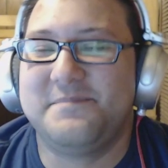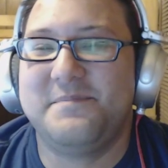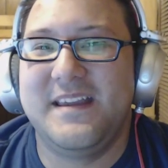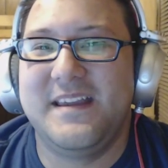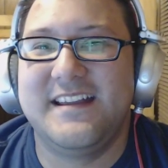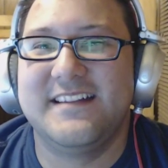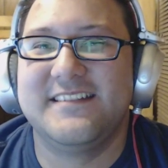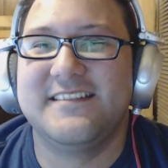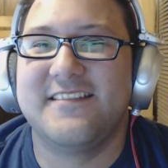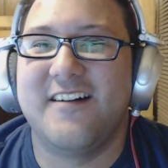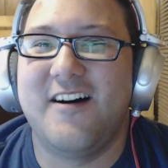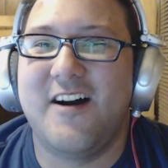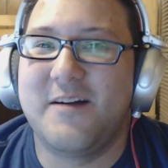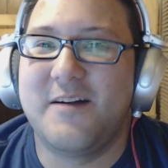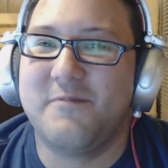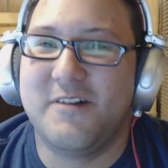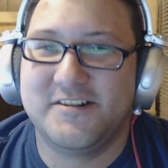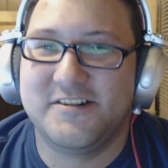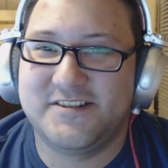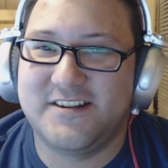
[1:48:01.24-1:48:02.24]
into the
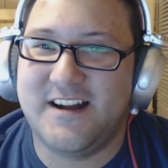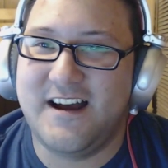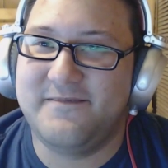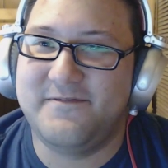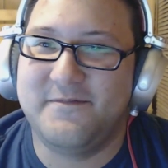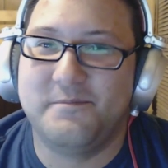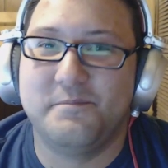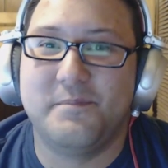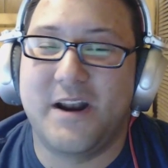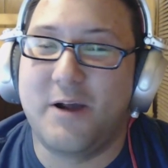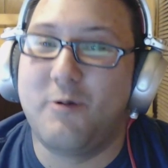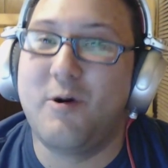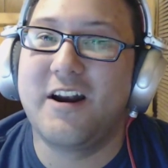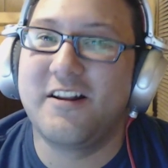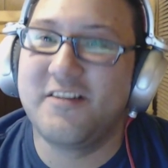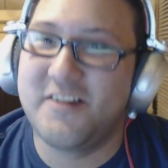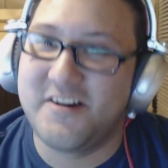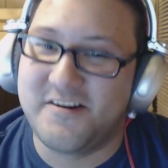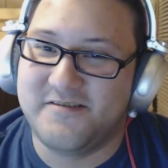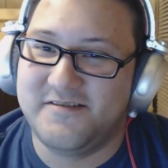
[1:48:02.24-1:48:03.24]
hardware stuff, but I want to
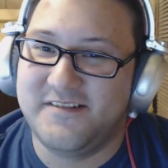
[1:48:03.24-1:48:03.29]
learn.